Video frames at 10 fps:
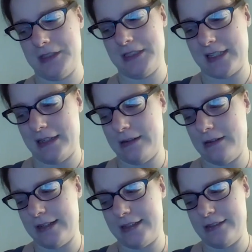It's like,
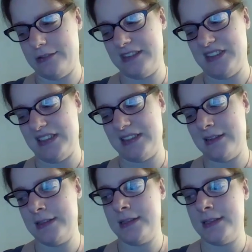oh, I go to this
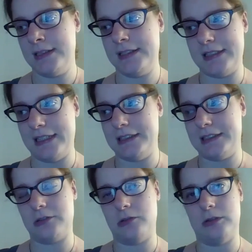state
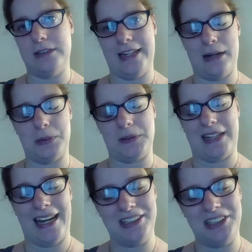school in
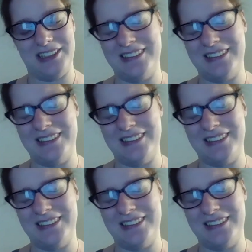Appalachia.